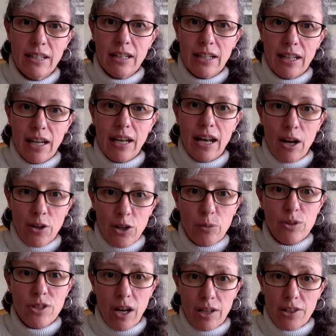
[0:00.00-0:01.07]
and how you
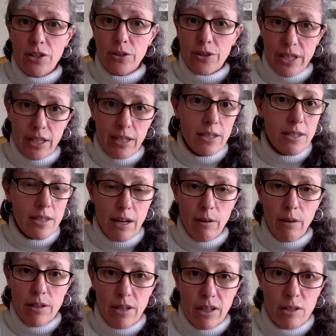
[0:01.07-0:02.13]
would talk to your kids and how
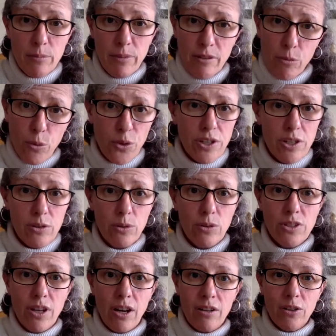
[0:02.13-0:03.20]
I talk to my 14-year-old
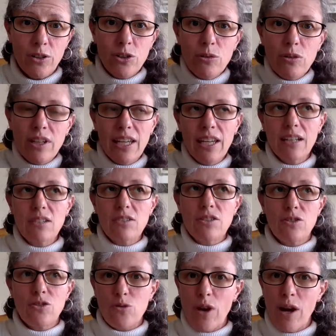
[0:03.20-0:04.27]
daughter. You can't
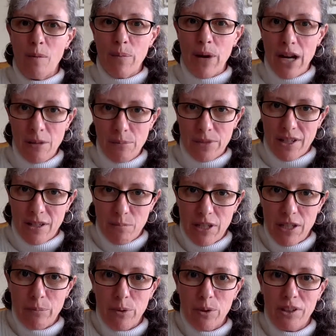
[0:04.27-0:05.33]
just drop bombs on
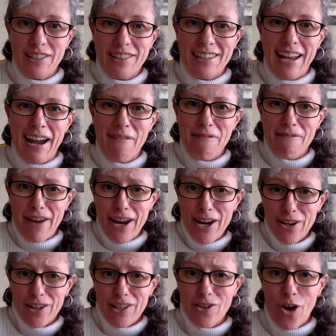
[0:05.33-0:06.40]
people. It's not
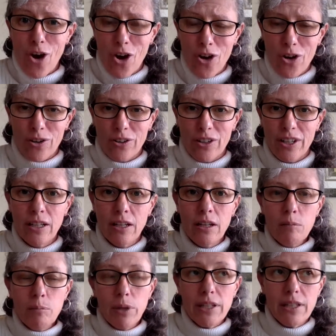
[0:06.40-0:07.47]
fair. It's hard.
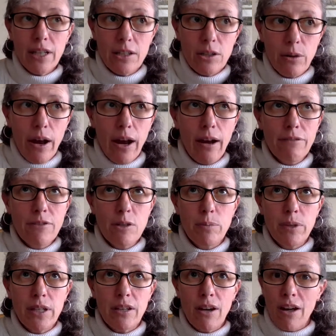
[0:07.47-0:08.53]
But yet you have to
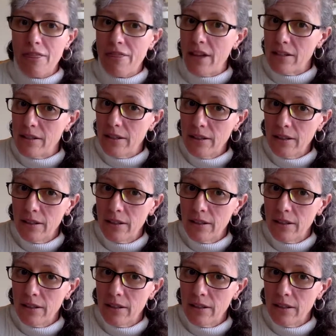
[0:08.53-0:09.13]
be authentic